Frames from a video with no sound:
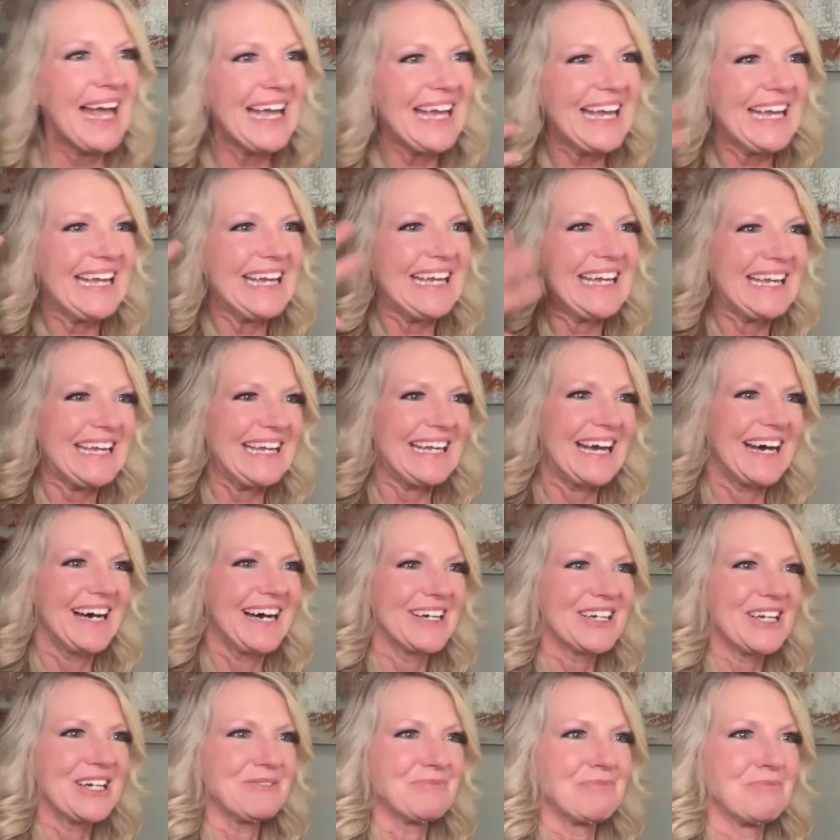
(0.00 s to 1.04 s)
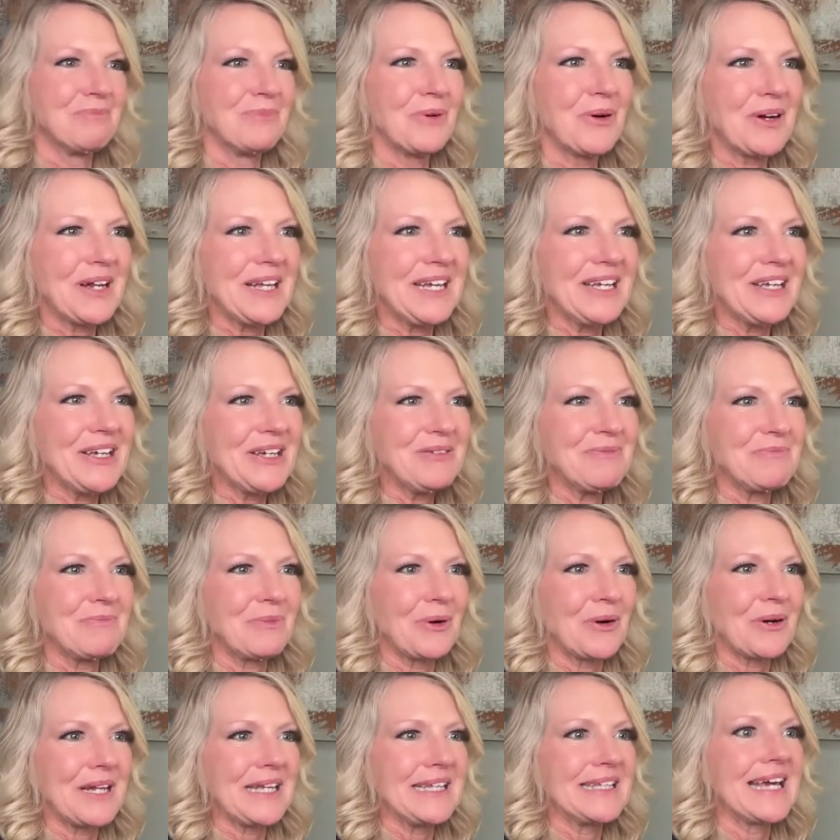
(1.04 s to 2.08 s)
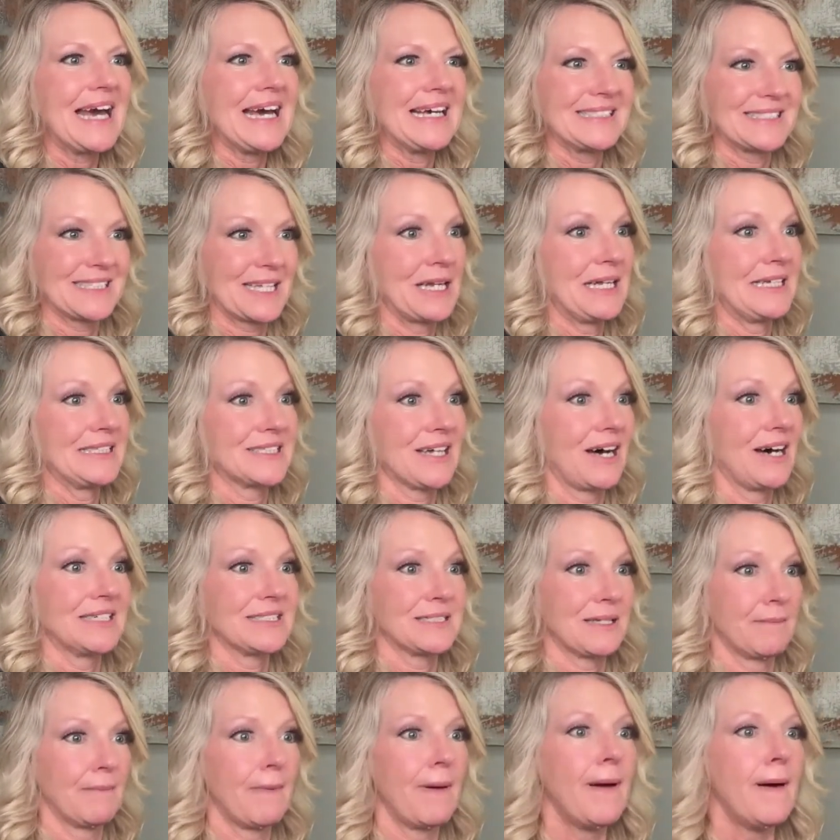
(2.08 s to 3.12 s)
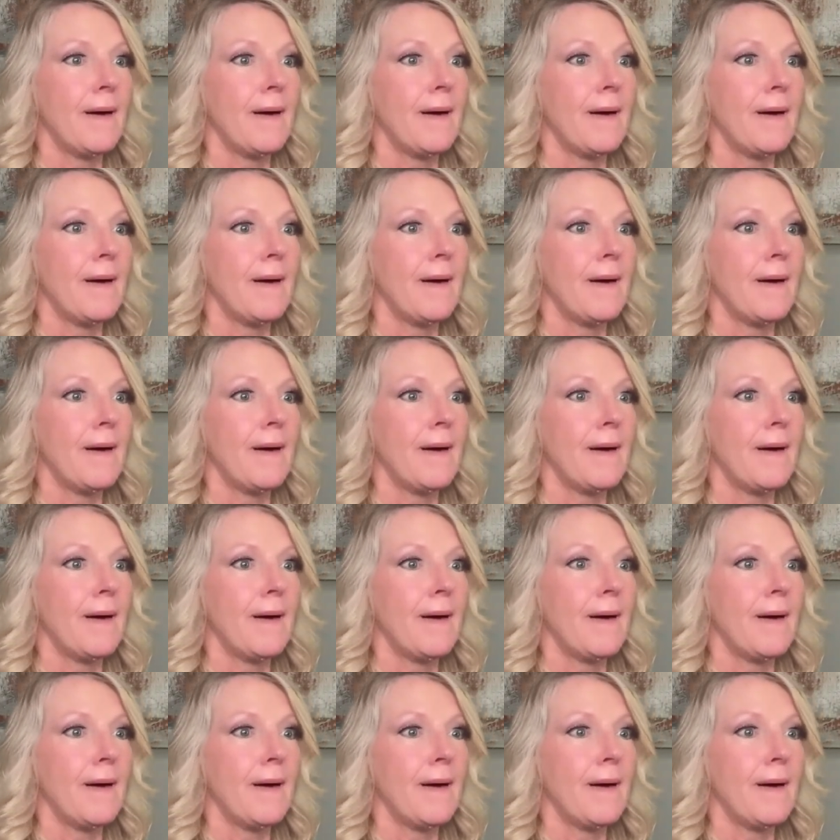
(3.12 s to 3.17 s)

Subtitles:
hey, good morning. Good morning. Yeah, it's awesome.